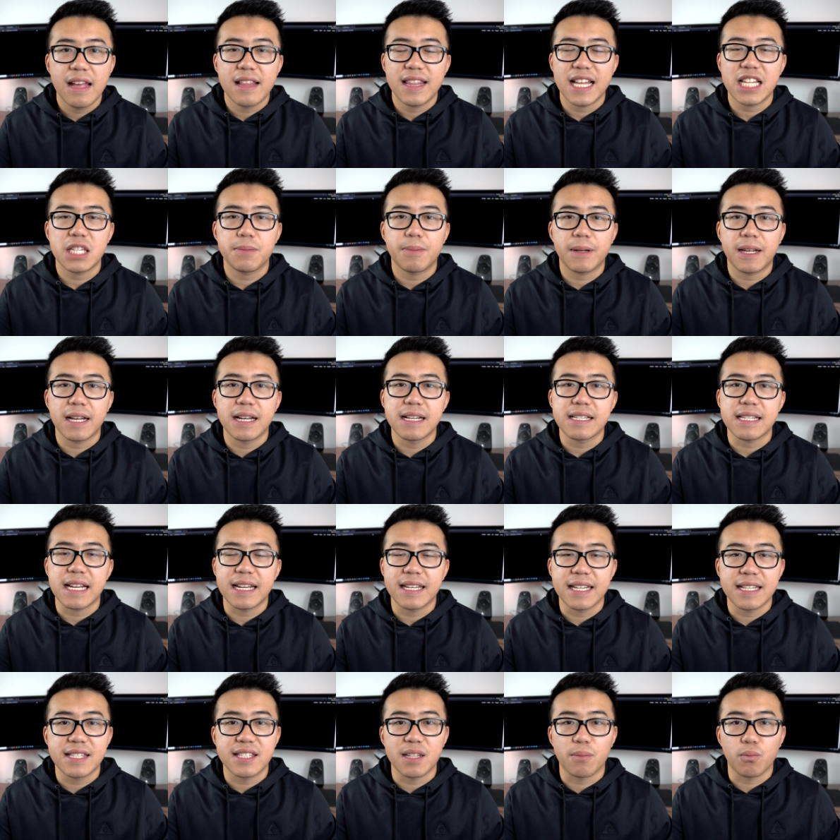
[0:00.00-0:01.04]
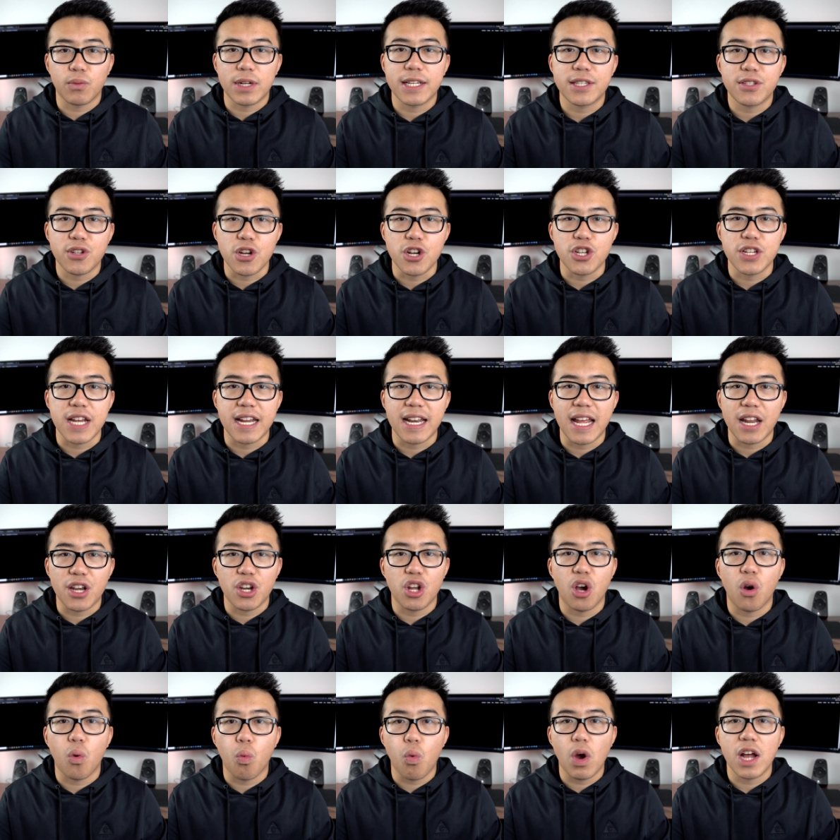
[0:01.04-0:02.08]
That's because I did some research and I
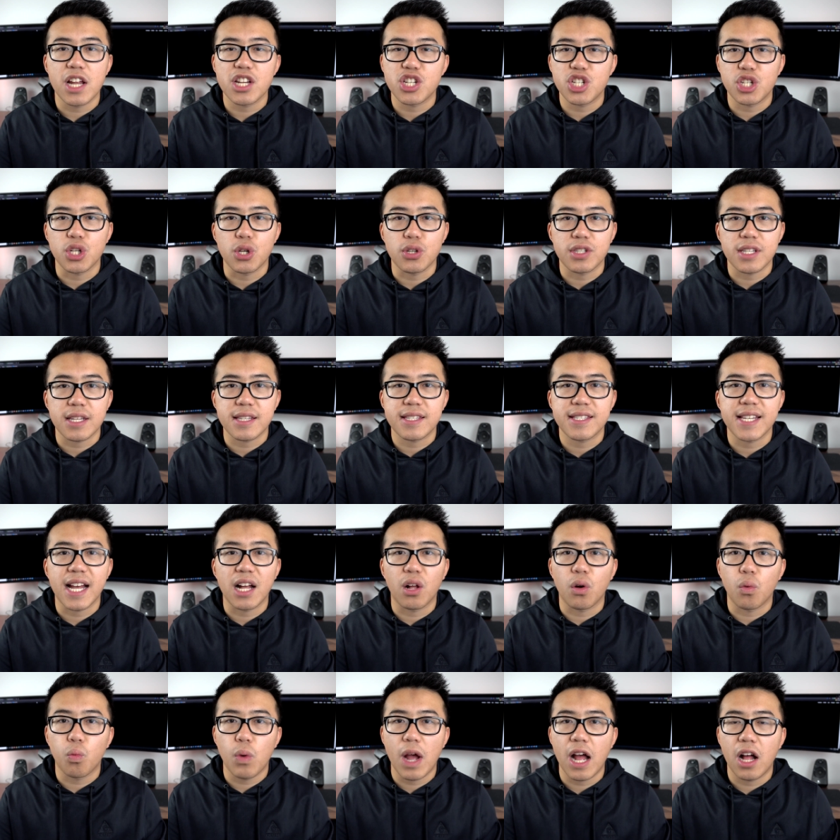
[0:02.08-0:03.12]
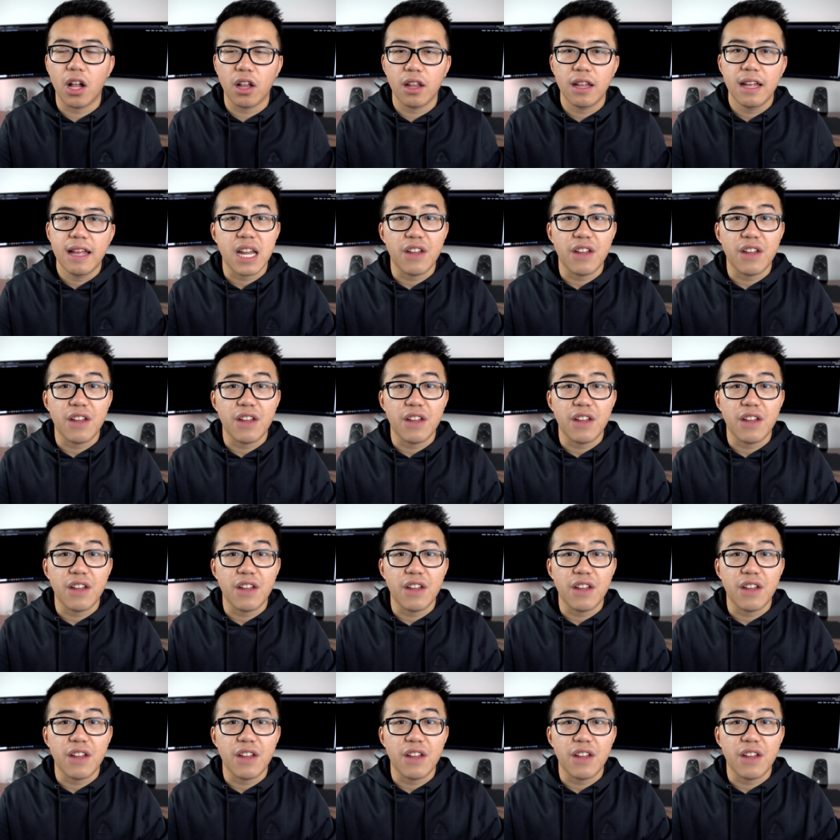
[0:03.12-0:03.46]
know what shoes sell well.